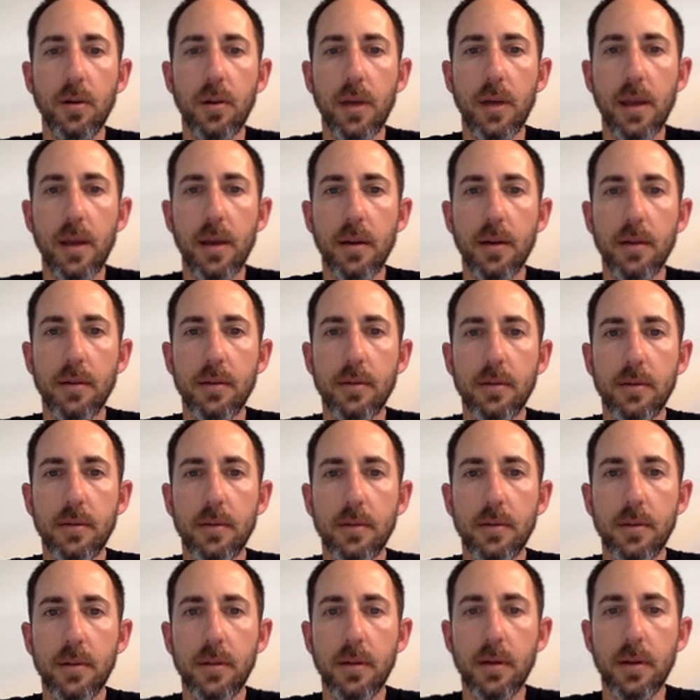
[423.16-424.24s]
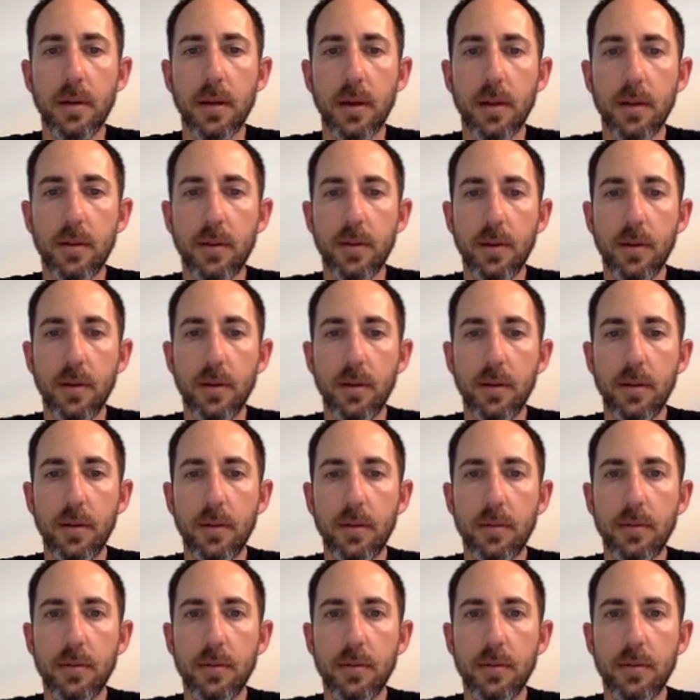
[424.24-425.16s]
here until